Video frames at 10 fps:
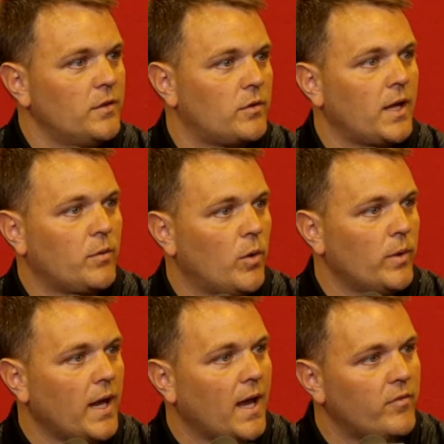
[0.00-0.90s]
that look like what
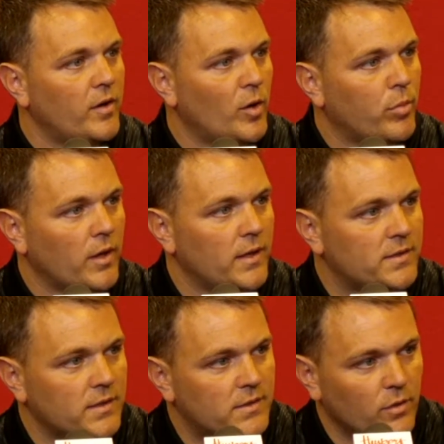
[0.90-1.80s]
we have here in
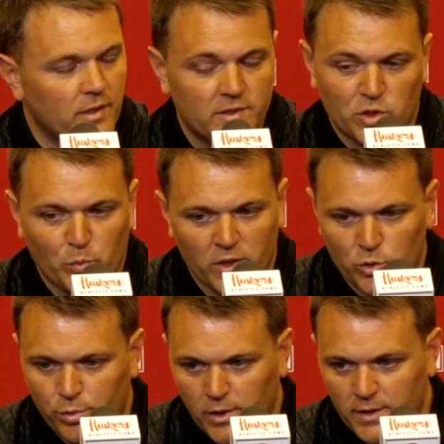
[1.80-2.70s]
place. And so this is a
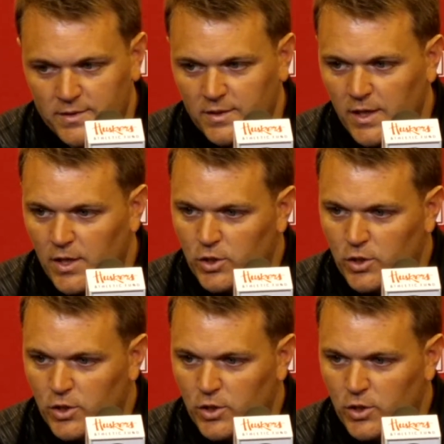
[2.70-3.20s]
special place.